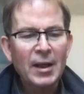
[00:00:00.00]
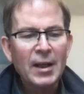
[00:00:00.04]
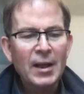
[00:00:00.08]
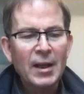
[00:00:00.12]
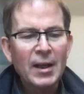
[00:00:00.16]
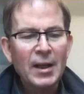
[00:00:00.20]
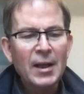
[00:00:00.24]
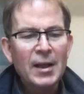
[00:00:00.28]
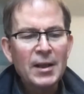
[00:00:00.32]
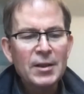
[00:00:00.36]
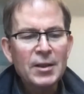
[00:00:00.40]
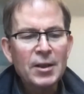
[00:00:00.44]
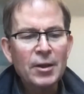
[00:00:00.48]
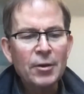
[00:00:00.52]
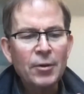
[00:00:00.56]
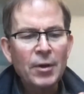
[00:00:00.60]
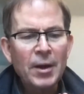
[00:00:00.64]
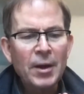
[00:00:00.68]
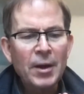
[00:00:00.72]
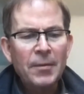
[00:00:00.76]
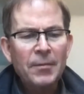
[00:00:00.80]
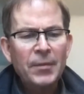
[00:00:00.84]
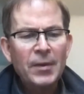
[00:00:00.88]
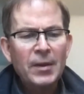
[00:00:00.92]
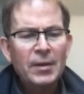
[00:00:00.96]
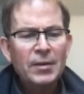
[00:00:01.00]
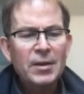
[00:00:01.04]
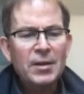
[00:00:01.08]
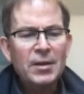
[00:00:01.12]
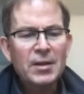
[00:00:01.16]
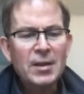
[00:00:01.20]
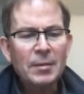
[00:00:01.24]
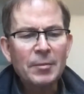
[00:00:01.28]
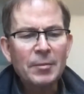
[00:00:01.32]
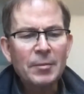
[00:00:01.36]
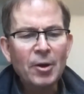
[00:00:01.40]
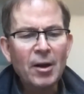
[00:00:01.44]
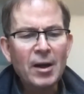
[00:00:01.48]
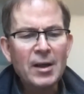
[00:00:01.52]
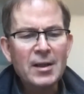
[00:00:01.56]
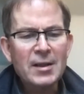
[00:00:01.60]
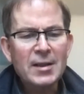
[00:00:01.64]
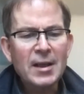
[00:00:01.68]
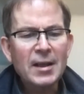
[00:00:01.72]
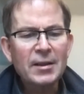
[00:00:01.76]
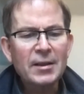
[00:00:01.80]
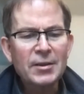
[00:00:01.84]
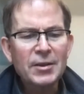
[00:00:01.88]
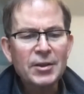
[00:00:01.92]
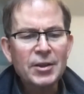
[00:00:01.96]
So to summarize then,
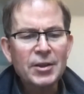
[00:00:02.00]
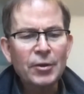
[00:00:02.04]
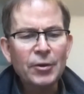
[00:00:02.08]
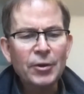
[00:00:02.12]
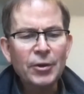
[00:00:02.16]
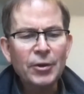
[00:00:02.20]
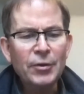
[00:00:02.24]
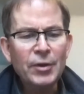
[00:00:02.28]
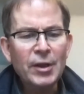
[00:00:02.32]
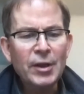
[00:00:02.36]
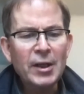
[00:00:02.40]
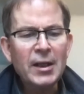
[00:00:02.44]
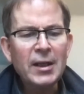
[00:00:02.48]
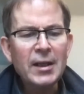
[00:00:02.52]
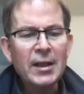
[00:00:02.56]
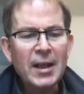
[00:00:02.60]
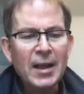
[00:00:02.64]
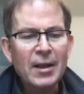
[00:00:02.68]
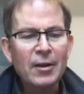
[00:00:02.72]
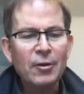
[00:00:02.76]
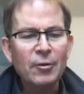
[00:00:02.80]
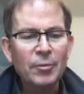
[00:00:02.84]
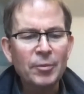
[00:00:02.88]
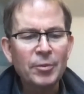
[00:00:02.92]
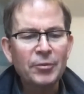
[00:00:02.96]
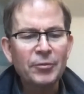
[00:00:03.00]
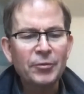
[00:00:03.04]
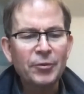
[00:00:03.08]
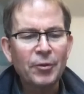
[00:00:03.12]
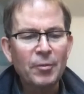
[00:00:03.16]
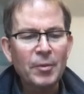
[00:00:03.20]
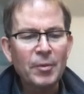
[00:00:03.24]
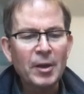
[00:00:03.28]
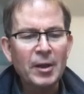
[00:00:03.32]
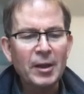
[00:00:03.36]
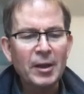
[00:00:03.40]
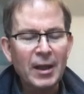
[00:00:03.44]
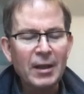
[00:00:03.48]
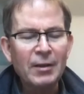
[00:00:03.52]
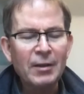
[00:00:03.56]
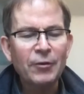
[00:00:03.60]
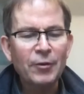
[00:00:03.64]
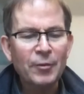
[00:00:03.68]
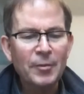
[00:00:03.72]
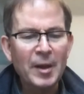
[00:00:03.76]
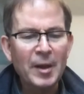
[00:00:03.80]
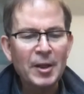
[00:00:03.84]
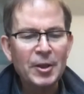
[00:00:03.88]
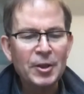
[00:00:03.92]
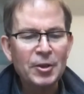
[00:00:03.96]
so you need help from an
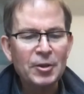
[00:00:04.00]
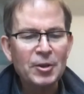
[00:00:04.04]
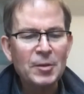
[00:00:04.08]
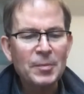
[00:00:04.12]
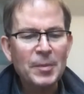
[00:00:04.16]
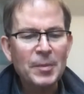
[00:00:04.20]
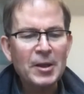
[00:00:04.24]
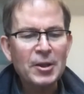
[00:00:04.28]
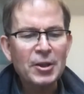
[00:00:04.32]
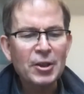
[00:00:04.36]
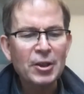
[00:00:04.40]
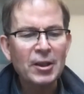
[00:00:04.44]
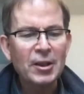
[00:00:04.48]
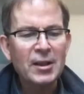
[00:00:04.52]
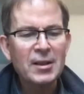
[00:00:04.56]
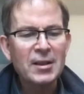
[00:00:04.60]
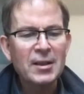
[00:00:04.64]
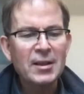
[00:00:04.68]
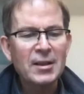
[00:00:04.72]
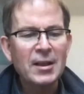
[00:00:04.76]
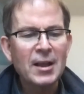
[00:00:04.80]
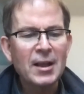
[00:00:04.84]
information specialist,